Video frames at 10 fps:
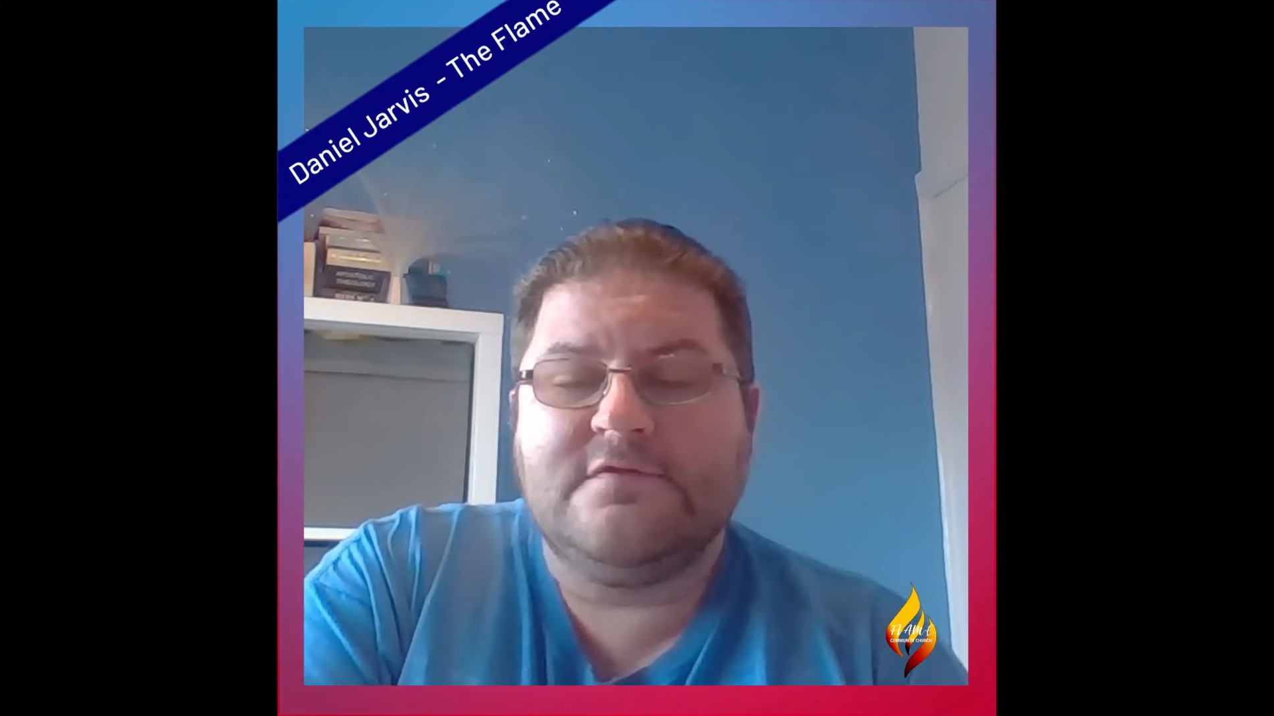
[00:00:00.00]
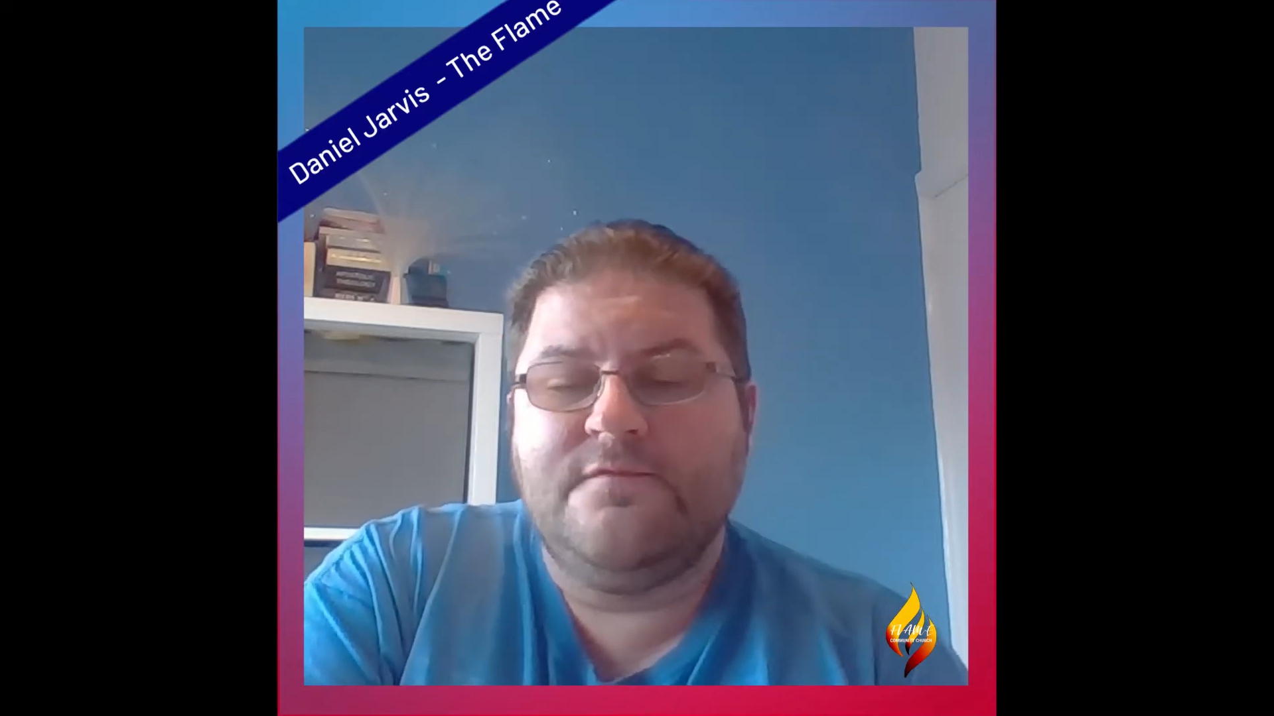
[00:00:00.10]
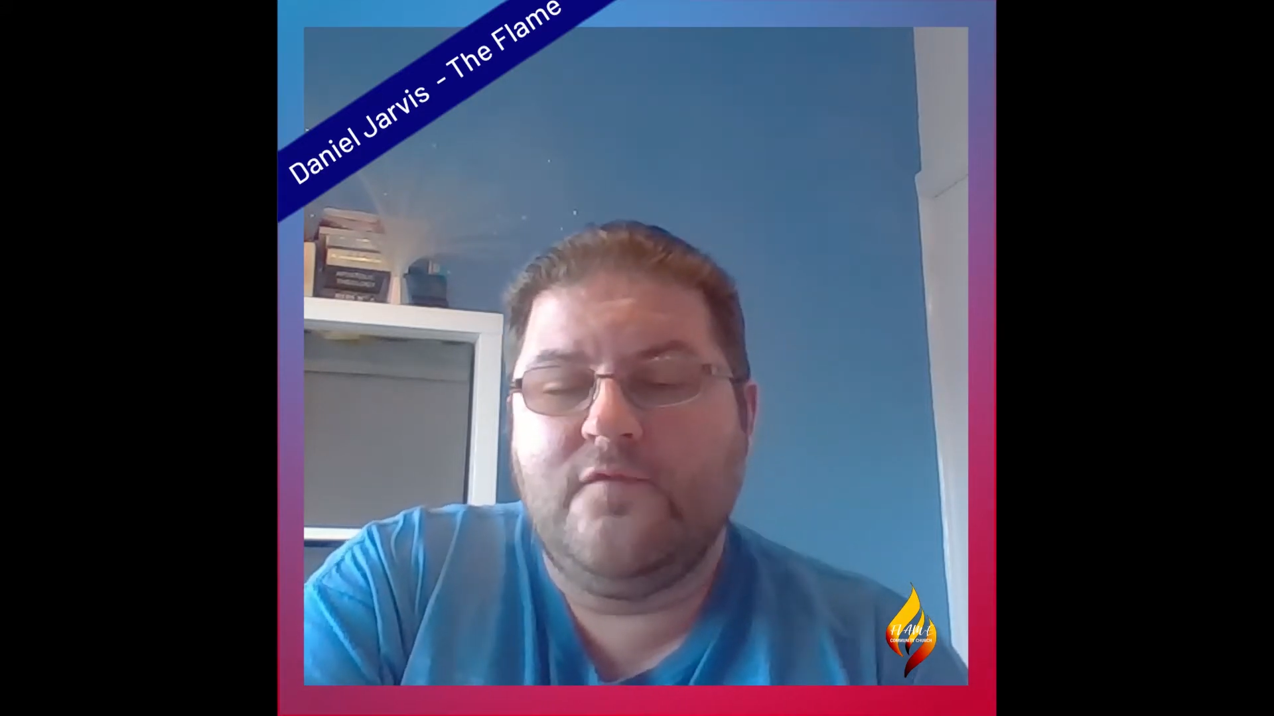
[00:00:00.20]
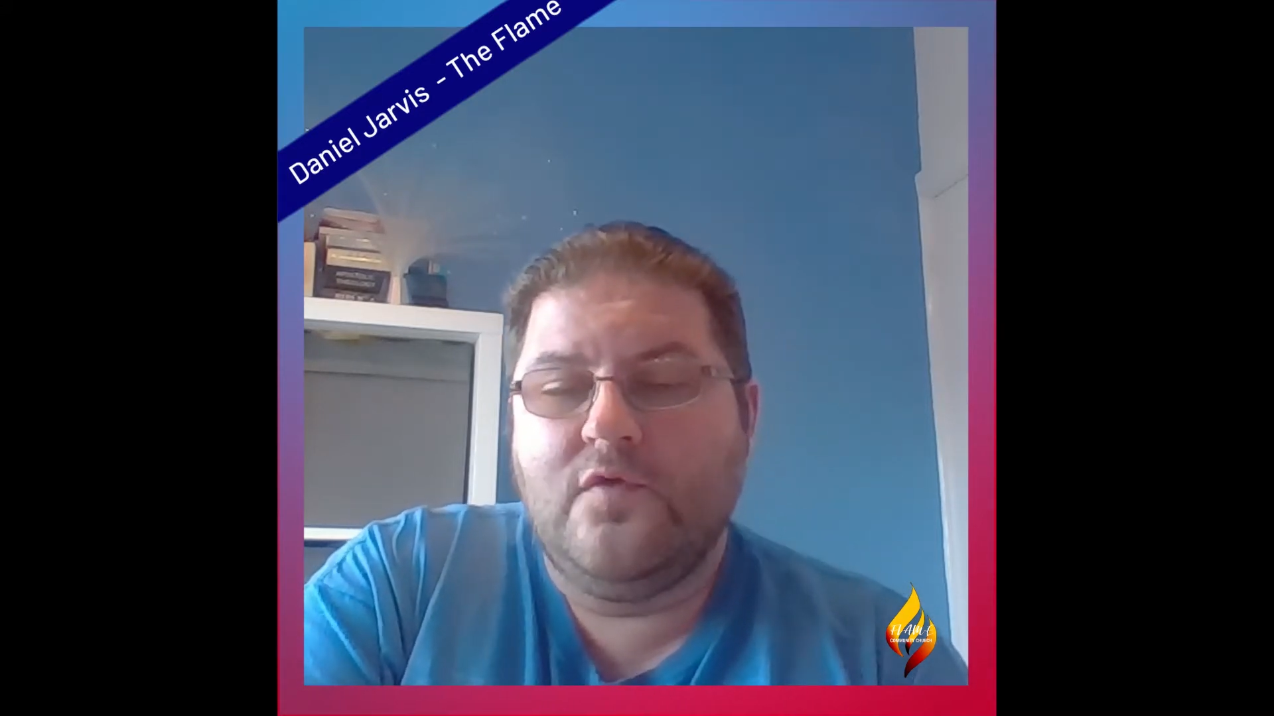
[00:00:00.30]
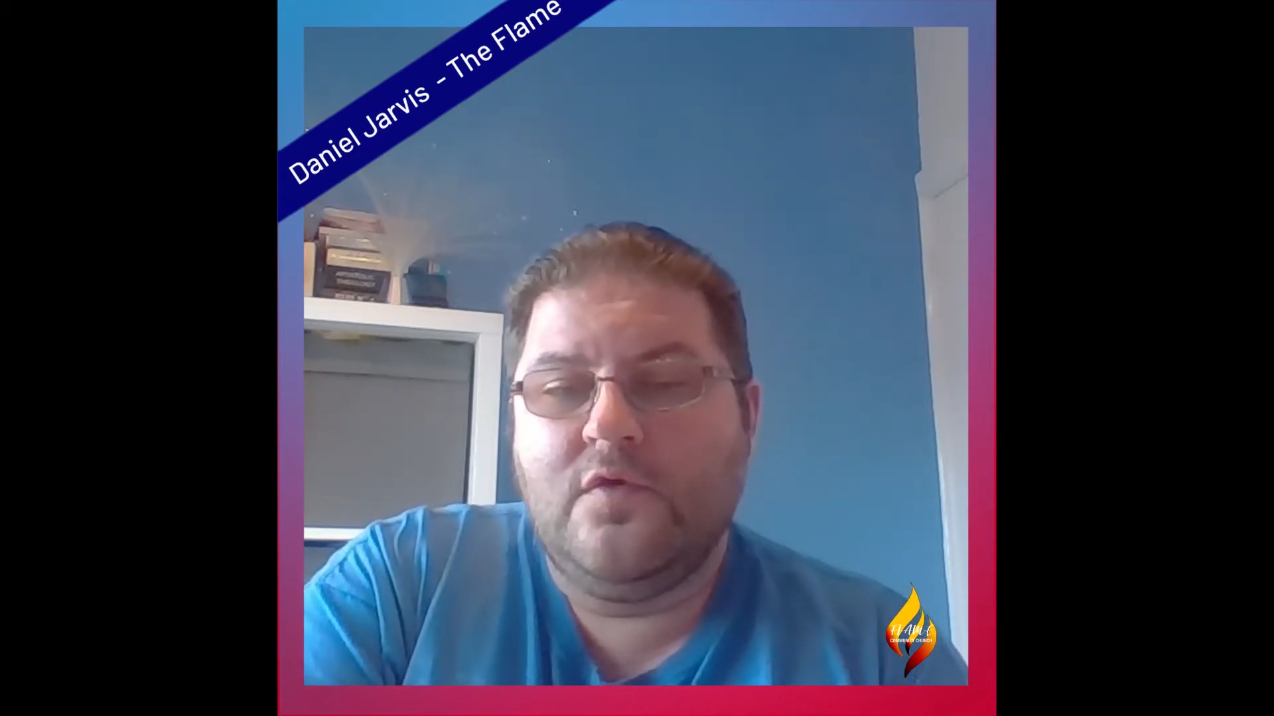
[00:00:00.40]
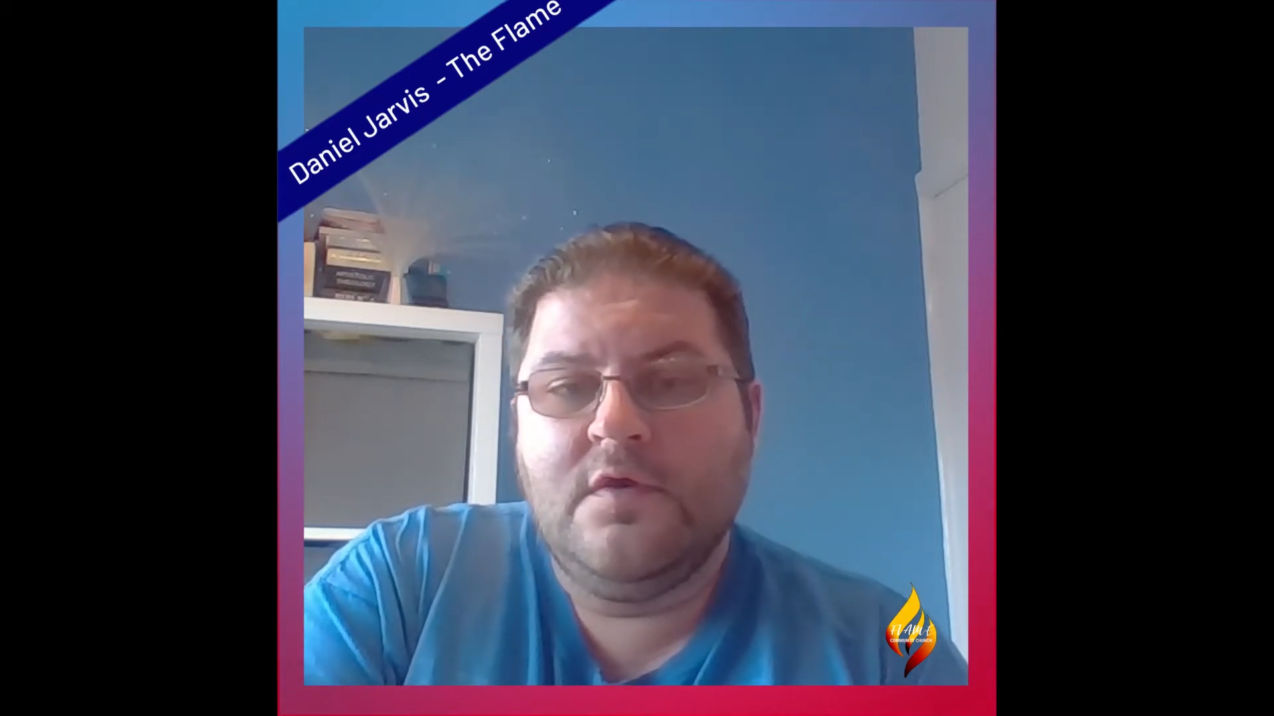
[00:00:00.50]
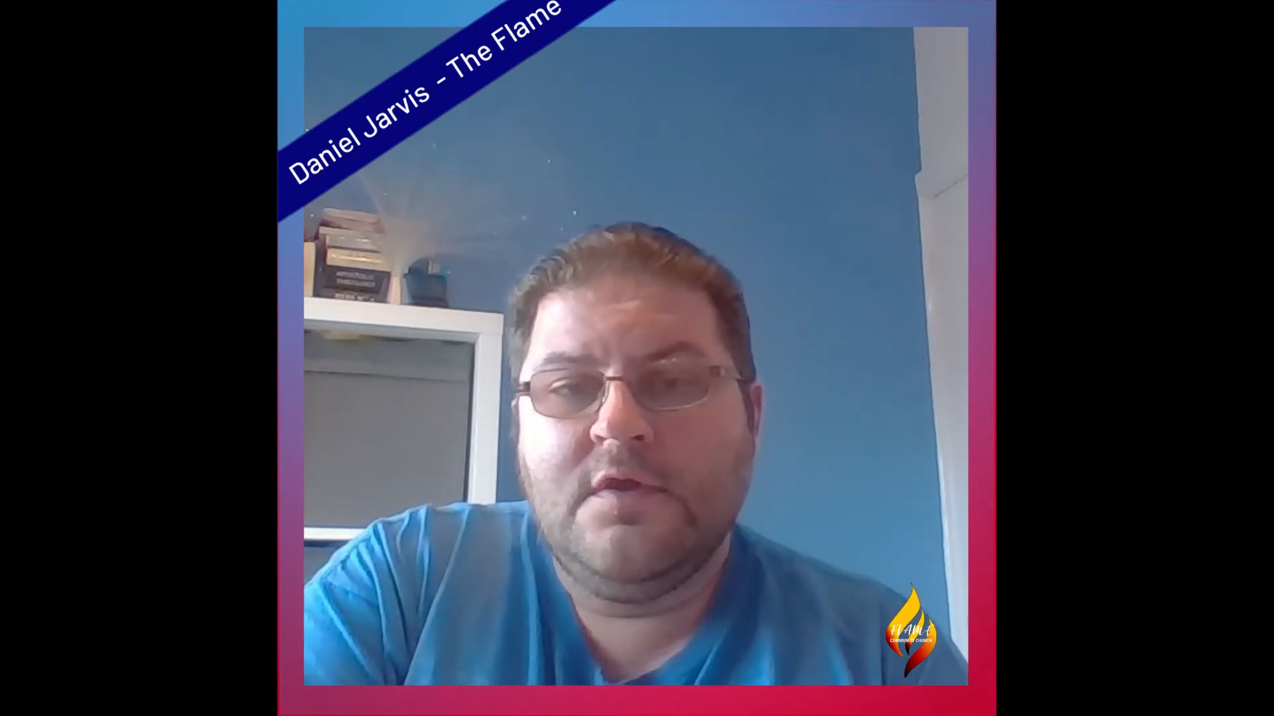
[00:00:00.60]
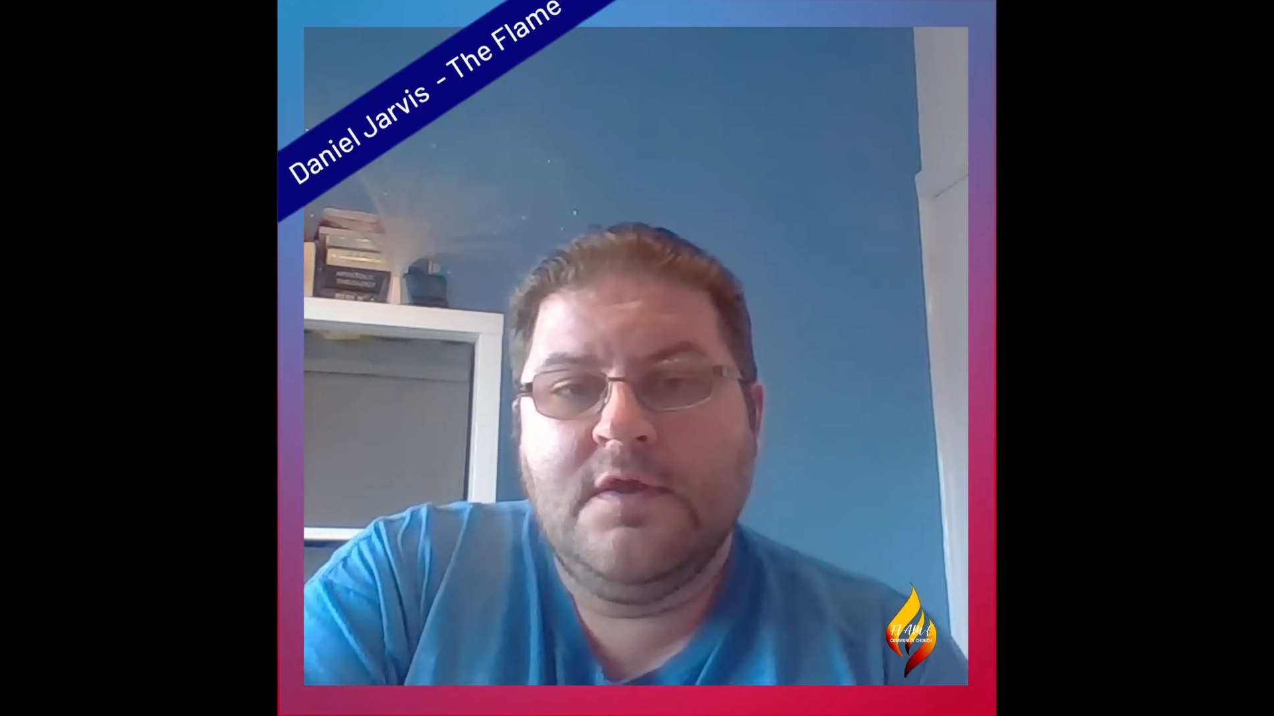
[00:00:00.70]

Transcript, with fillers: for.